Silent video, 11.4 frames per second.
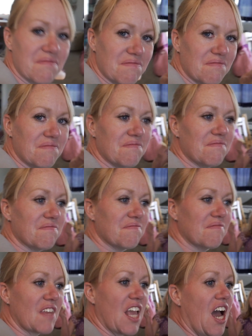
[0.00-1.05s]
Cause I
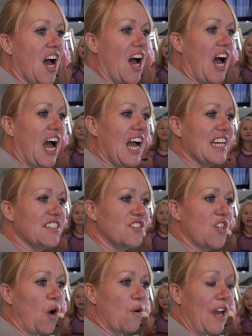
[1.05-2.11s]
get. Um, I
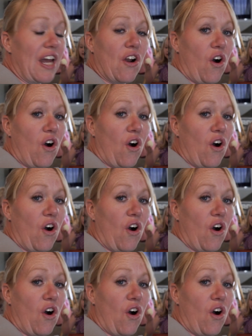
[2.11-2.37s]
don't at